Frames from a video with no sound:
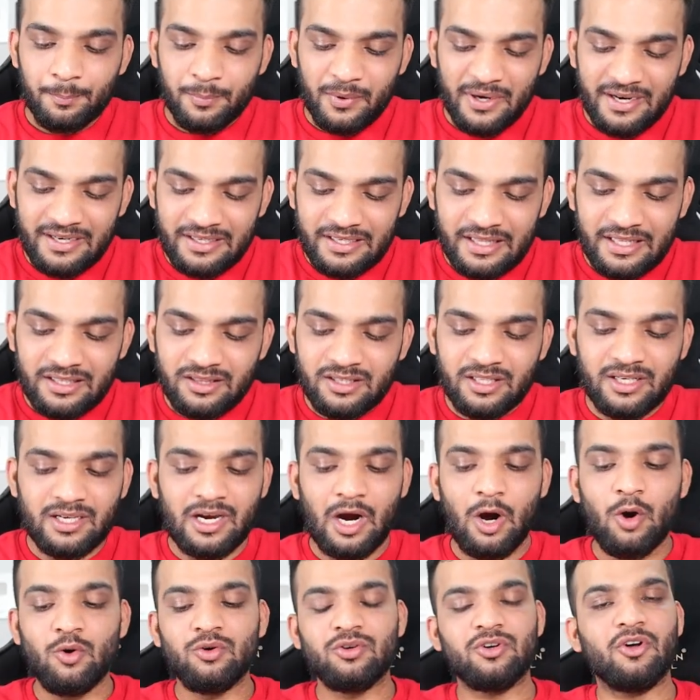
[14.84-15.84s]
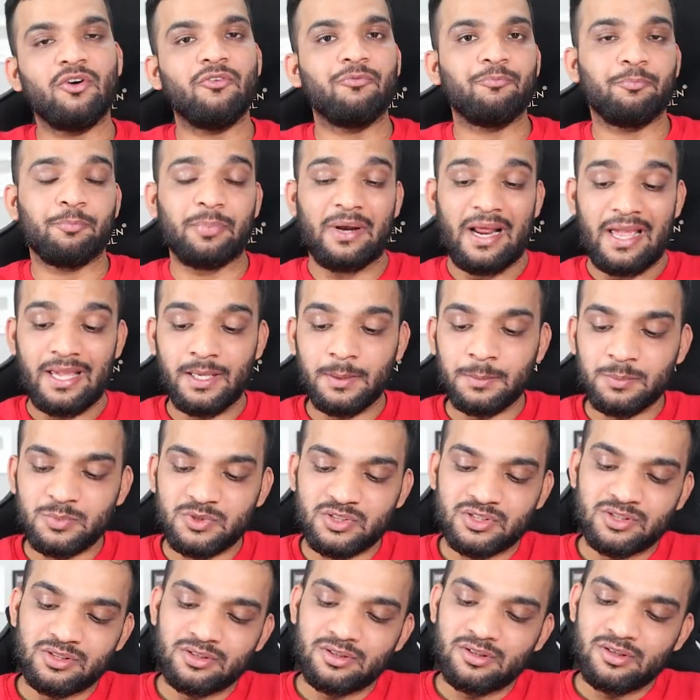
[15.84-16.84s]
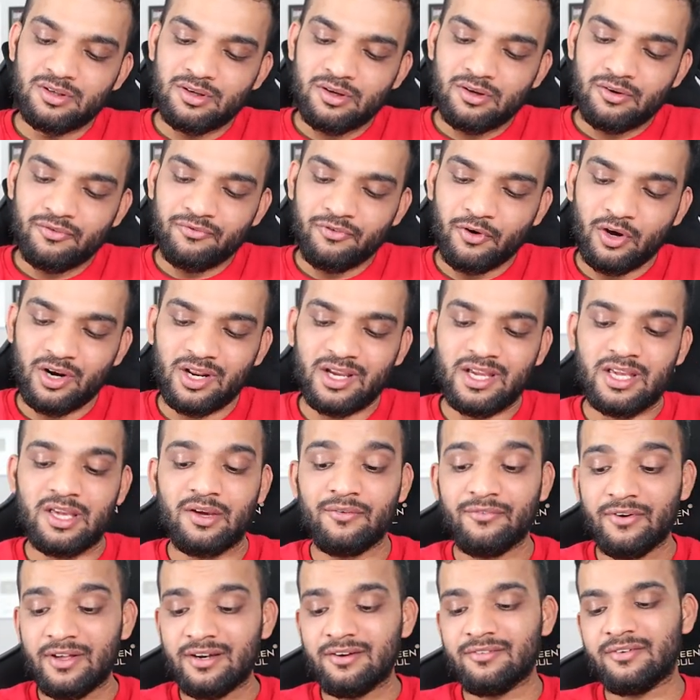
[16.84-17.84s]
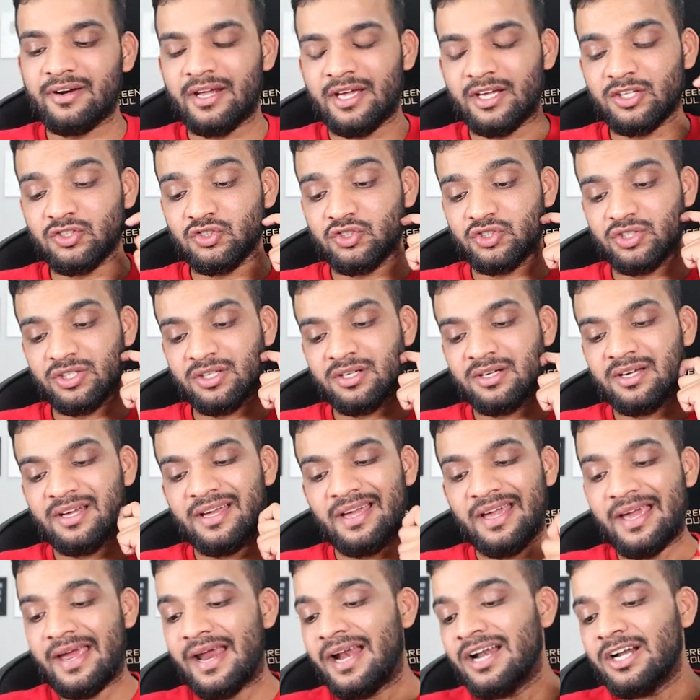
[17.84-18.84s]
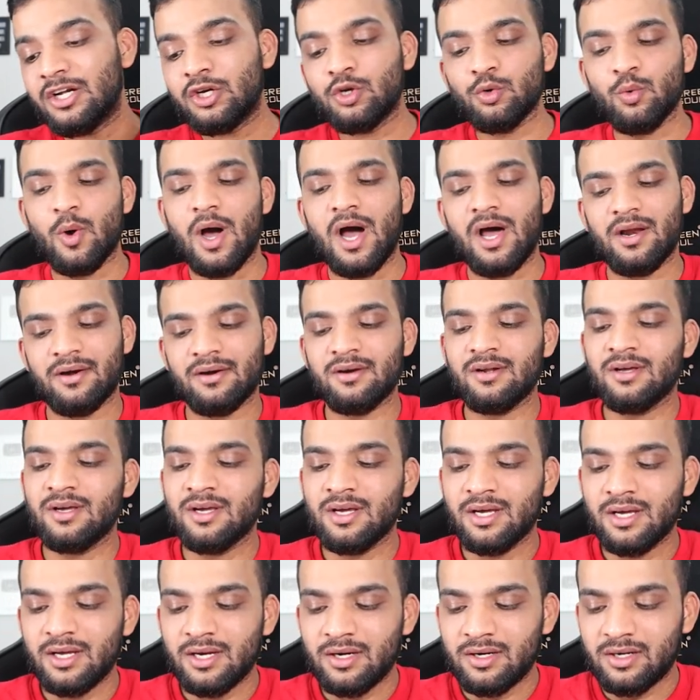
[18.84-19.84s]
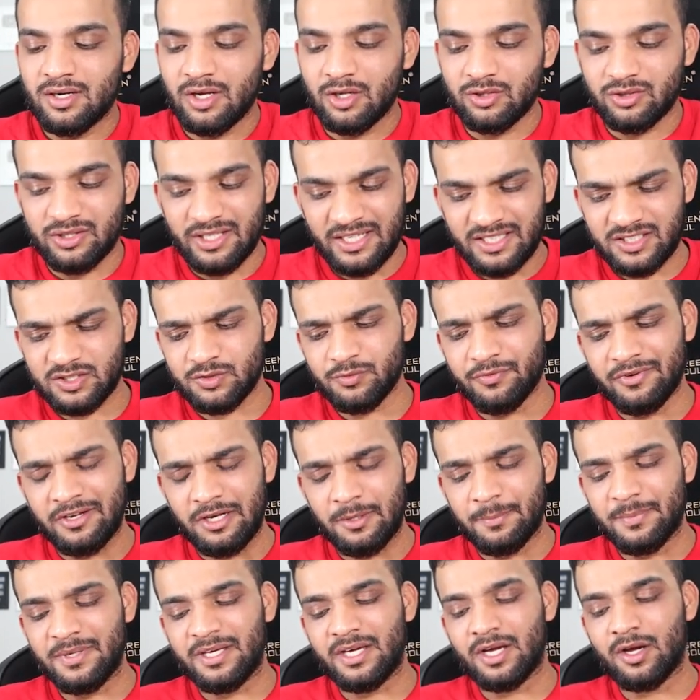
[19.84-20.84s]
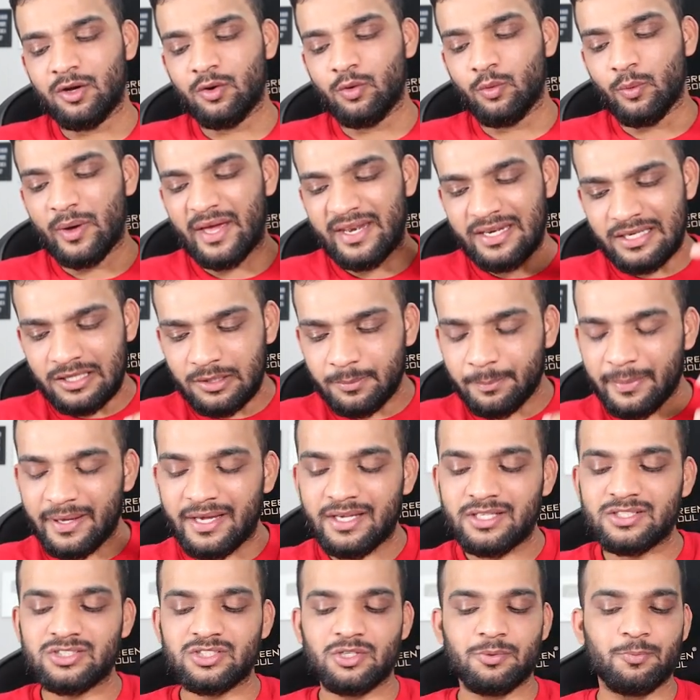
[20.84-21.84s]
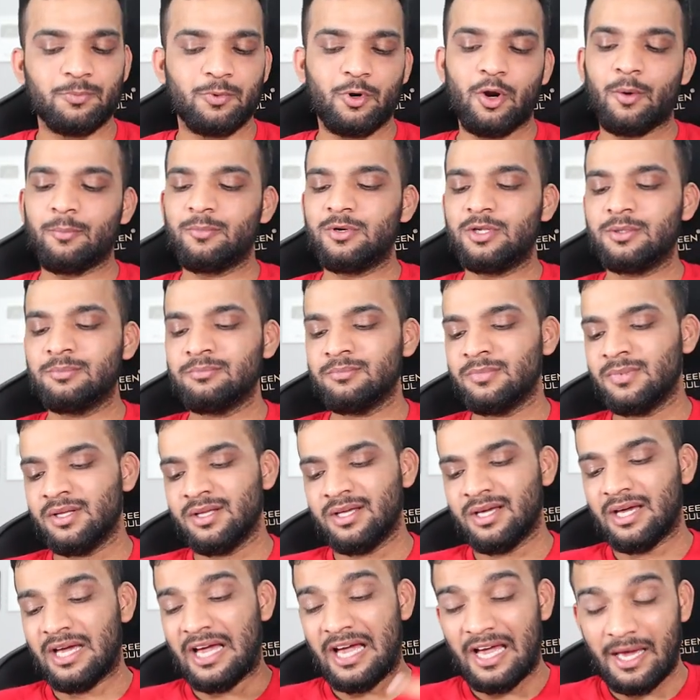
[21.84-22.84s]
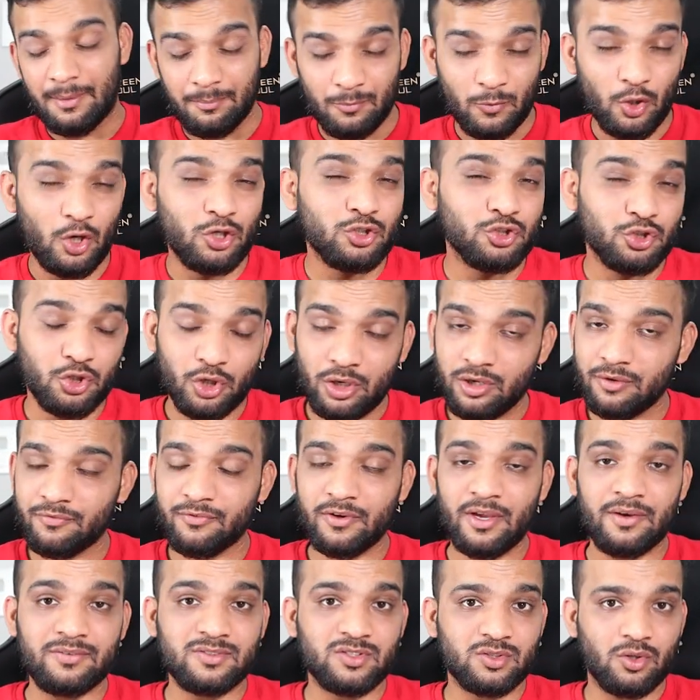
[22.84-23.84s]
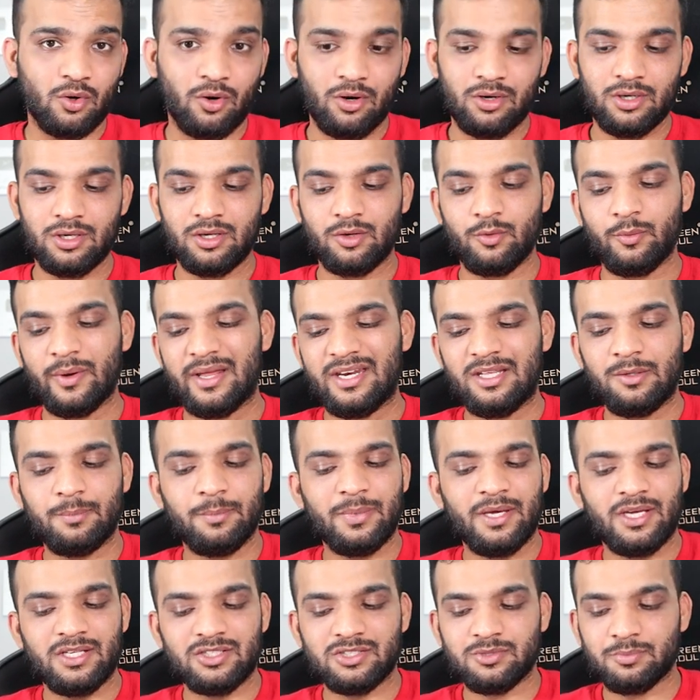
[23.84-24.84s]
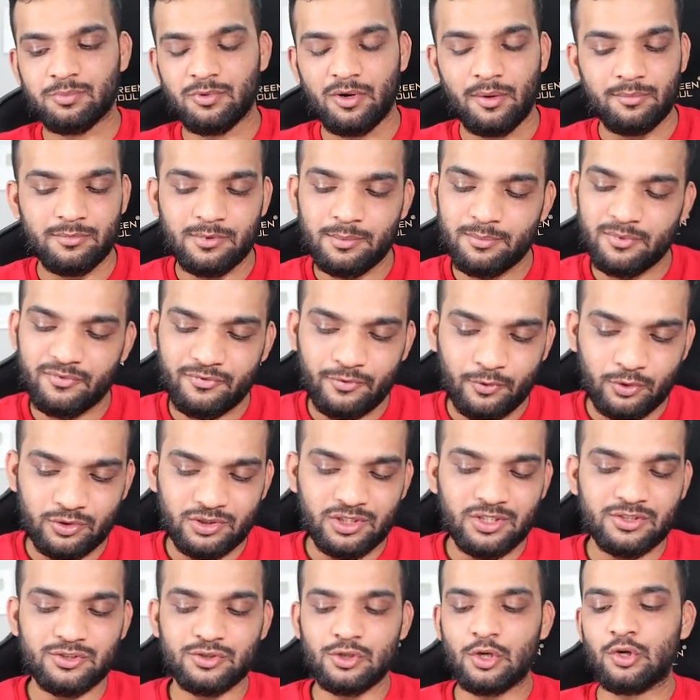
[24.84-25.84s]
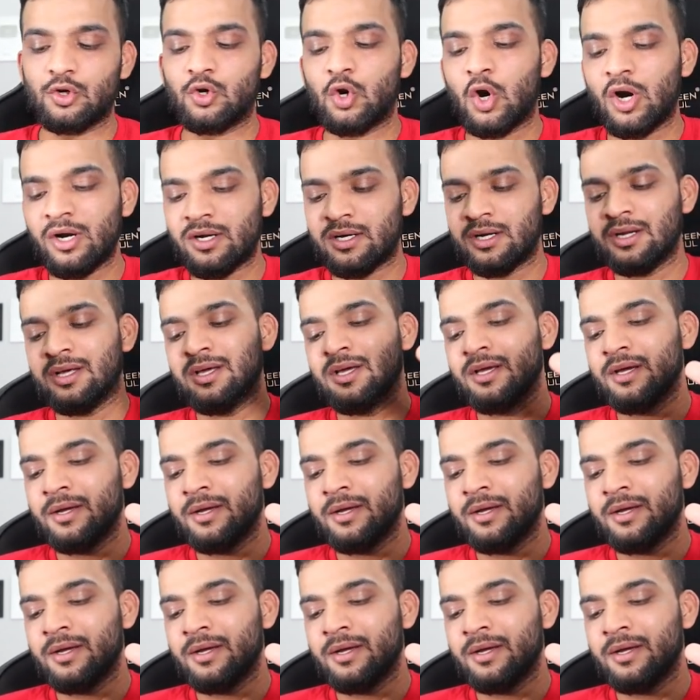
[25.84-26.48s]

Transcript: printing the count of primes for a given range L to R. Now this will be a query-based problem. I'm not sure if you have solved a query-based problem before this or not,